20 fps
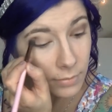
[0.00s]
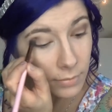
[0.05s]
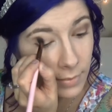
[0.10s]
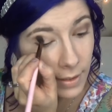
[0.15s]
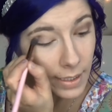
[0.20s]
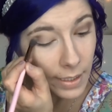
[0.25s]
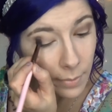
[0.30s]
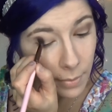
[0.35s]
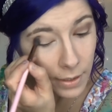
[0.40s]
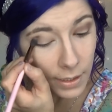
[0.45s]

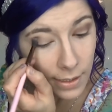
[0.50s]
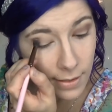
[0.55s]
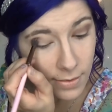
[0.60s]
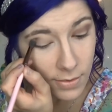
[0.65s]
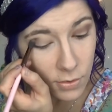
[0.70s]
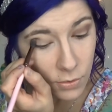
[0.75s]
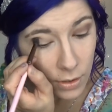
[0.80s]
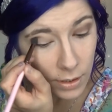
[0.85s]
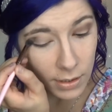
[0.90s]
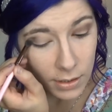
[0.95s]
Keeping a
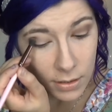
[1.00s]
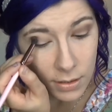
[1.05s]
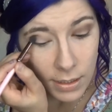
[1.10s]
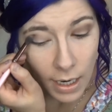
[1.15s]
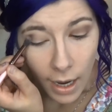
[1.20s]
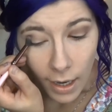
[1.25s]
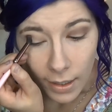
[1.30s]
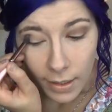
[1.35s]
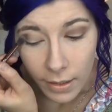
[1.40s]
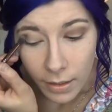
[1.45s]
strict
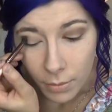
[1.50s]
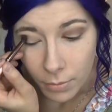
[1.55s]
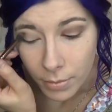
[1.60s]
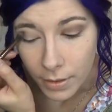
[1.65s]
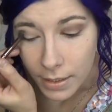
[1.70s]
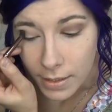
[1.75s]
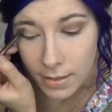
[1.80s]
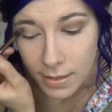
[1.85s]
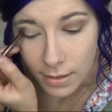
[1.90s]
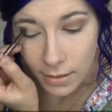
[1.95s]
diet
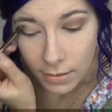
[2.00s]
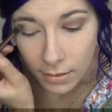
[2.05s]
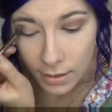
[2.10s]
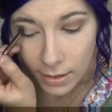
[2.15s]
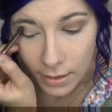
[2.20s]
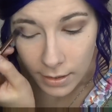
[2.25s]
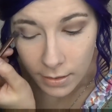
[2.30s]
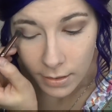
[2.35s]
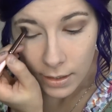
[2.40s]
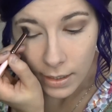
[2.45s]

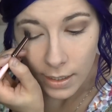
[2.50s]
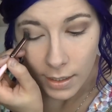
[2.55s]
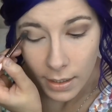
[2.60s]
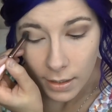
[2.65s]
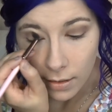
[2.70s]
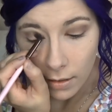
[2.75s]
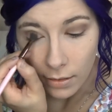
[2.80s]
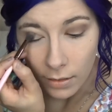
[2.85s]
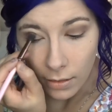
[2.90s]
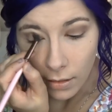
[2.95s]
basically and
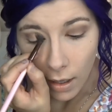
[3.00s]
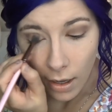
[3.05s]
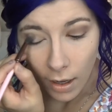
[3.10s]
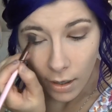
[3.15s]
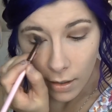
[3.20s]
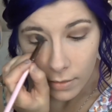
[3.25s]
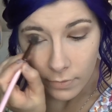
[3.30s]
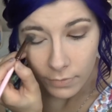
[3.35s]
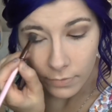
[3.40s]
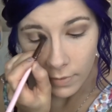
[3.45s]
eating a
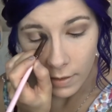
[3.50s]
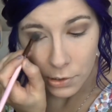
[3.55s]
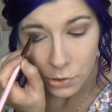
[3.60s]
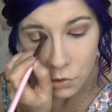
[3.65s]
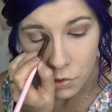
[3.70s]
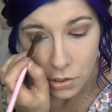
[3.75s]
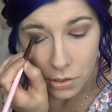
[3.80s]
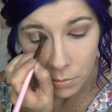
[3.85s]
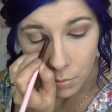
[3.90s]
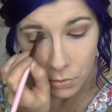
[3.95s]
lot of
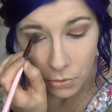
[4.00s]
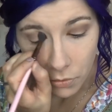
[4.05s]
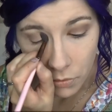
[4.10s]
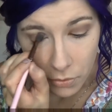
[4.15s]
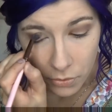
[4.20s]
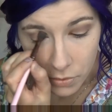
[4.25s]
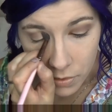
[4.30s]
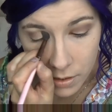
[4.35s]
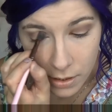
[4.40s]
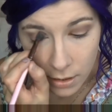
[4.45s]

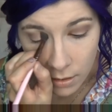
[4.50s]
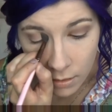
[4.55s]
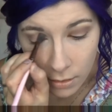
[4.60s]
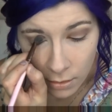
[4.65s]
vegetables.